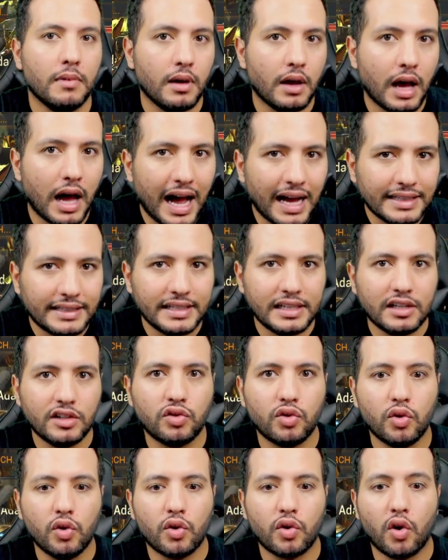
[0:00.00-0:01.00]
adding
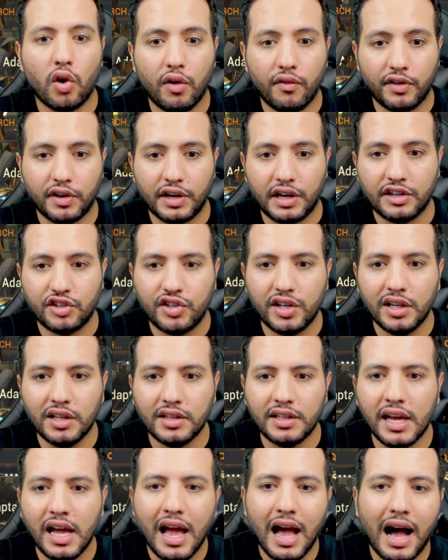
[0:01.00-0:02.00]
to your over shield.
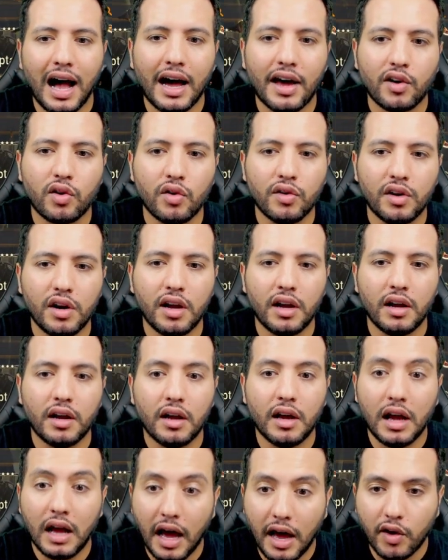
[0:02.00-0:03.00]

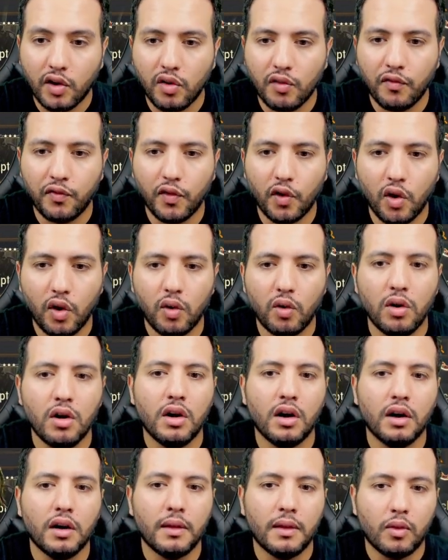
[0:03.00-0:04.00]
Archon Flow,
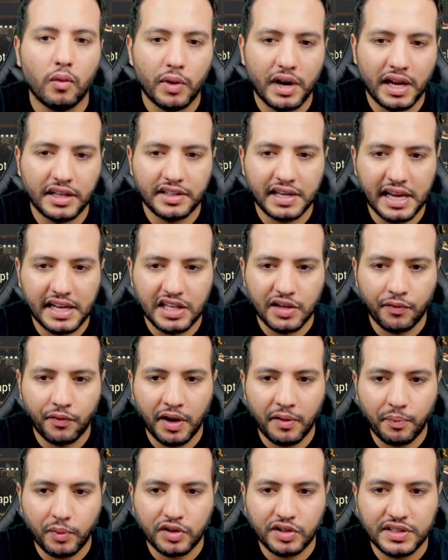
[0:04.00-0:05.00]

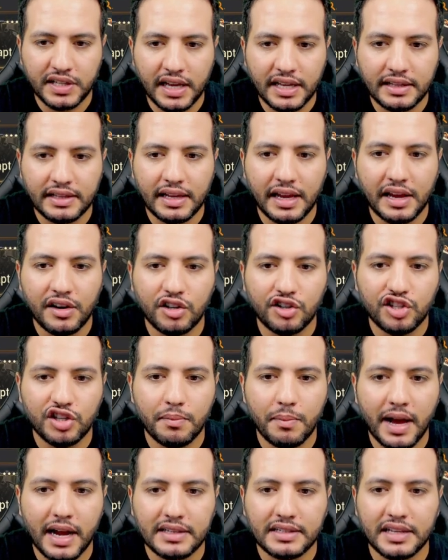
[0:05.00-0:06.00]
185% energy
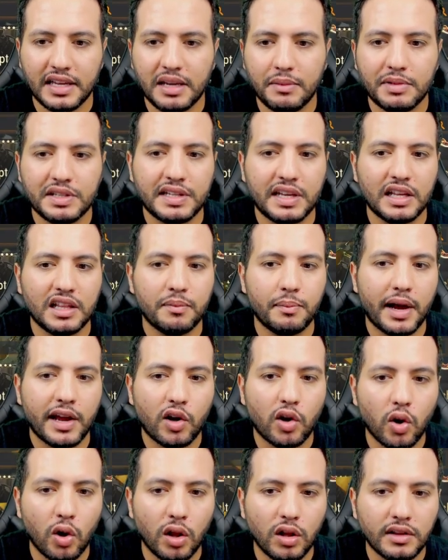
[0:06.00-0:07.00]
max, enemies killed by
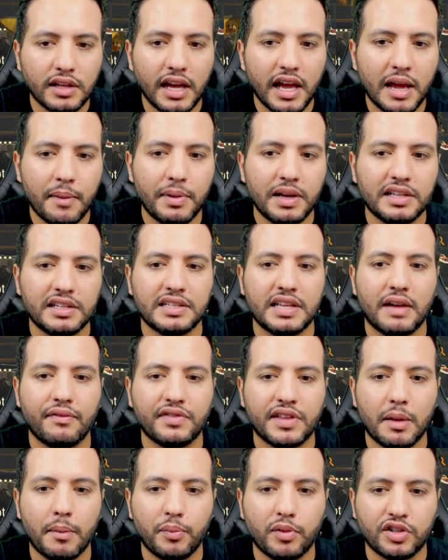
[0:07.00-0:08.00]
cold. Abilities have
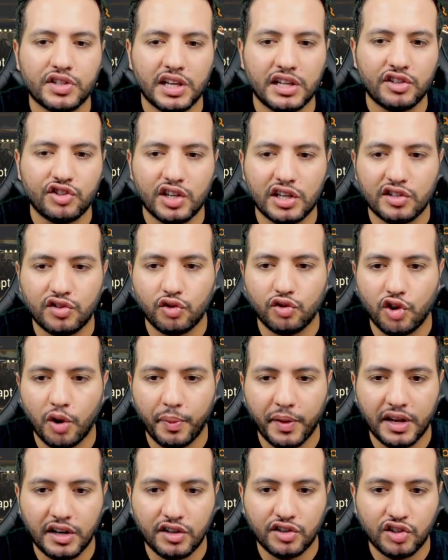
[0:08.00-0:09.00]
10% chance to drop
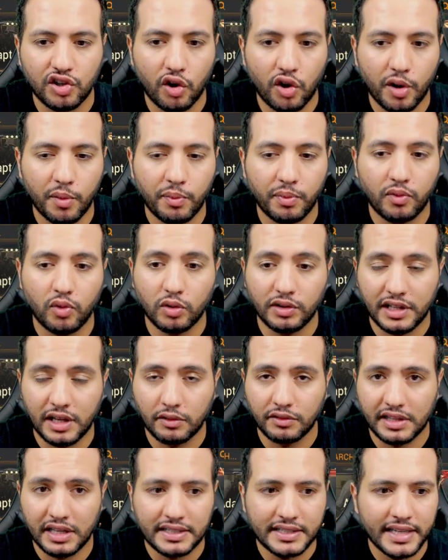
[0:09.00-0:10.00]
energy or cooldown
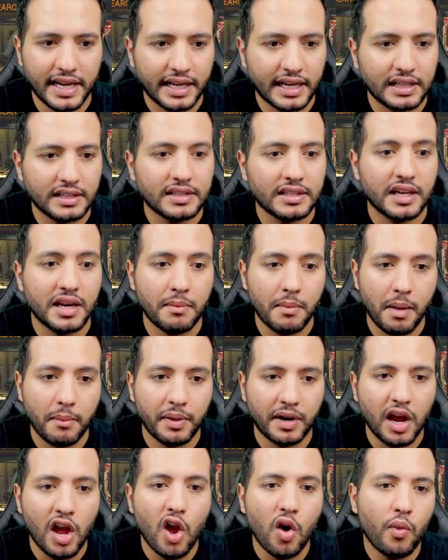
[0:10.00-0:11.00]
10 seconds.
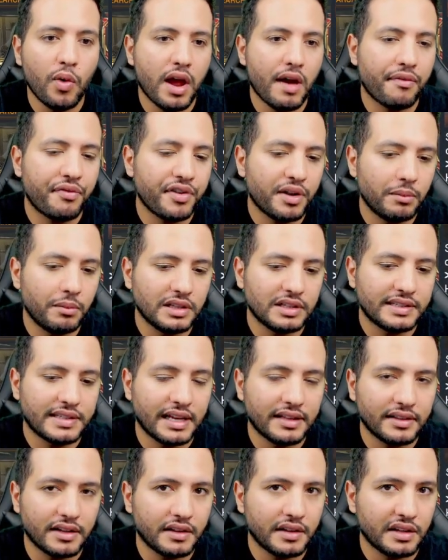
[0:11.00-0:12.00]
Remember, we have Thermal
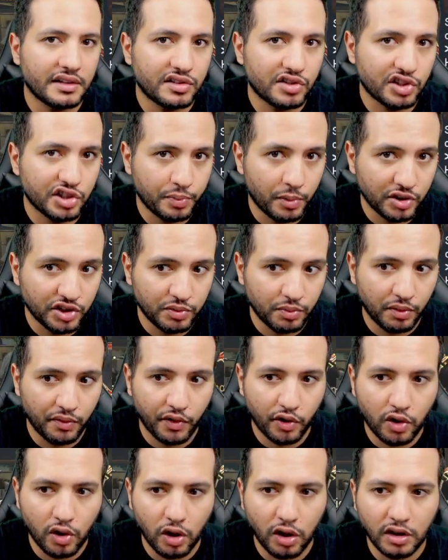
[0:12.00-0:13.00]
Thunder that's responsible for
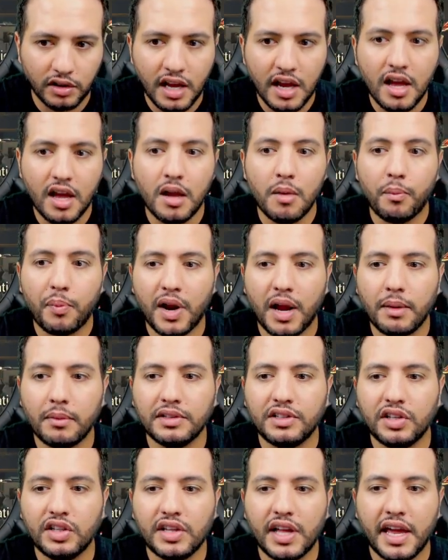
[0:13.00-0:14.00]
cold. Primed
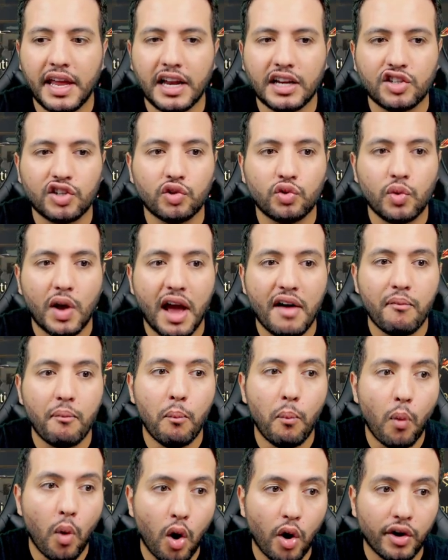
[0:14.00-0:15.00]
Redirection to have
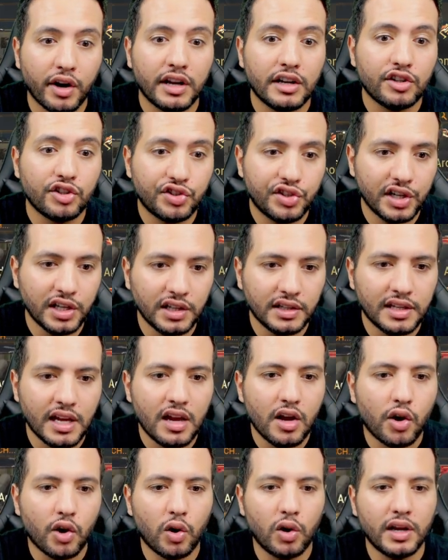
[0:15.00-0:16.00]
more shield.
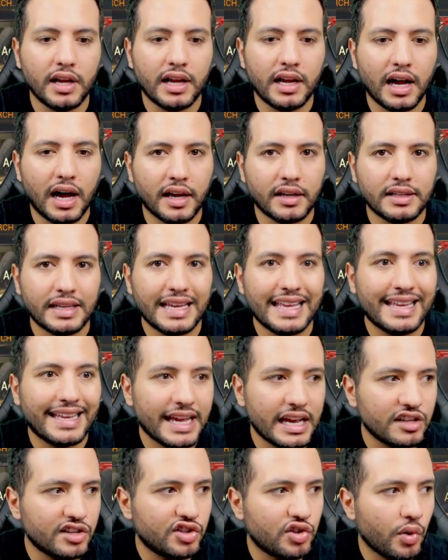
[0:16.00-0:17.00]
Rolling Guard in
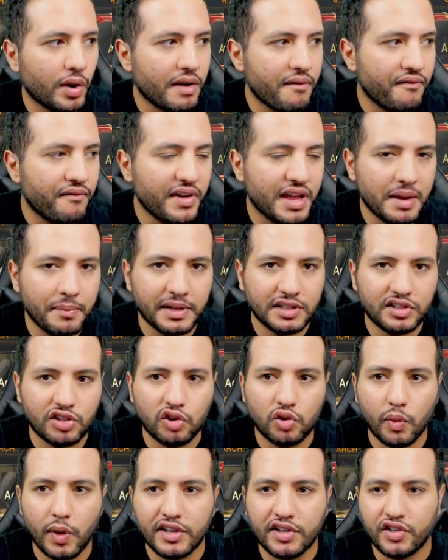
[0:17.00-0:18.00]
case you are in very bad
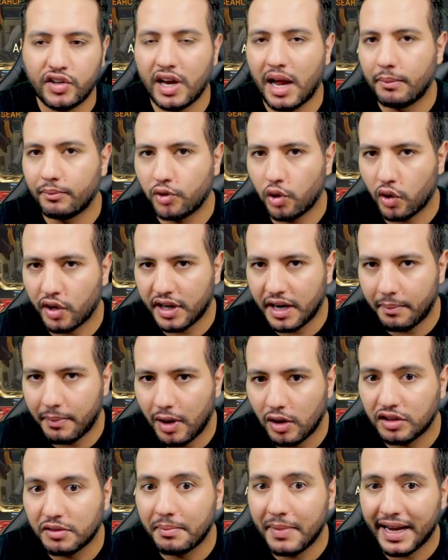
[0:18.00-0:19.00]
situation. I'm talking
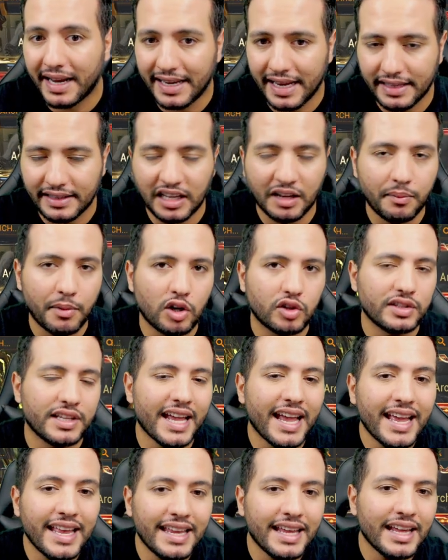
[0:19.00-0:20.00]
about magnetic, because
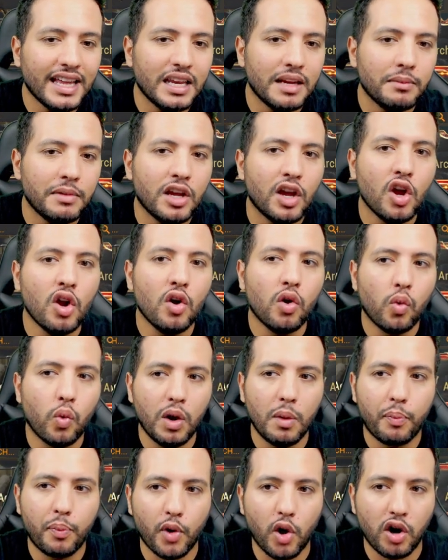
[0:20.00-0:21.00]
any enemy will
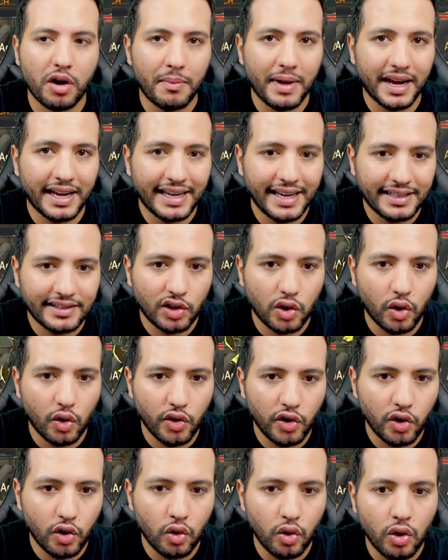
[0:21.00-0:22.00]
proc magnetic on
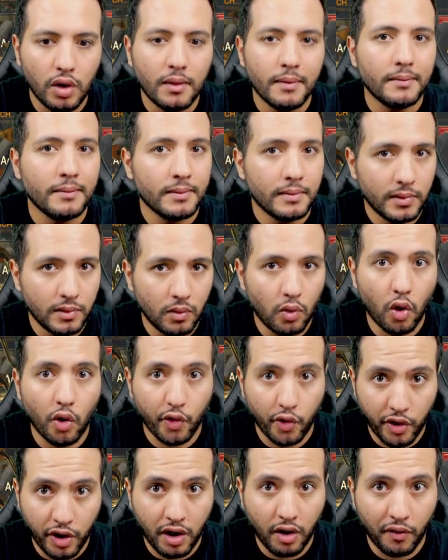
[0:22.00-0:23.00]
you or
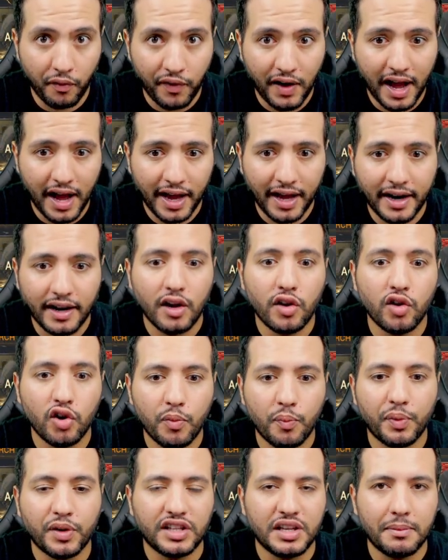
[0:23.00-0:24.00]
on fire, you
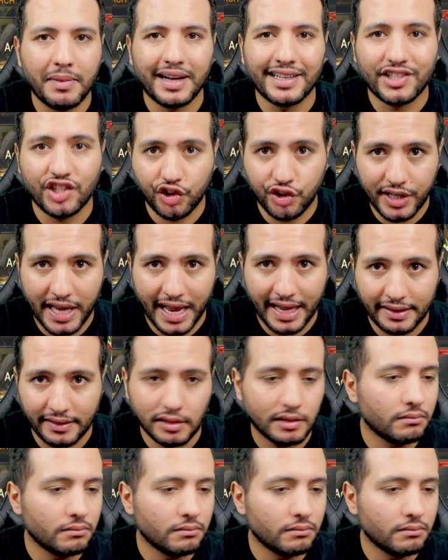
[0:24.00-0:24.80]
pretty much dead.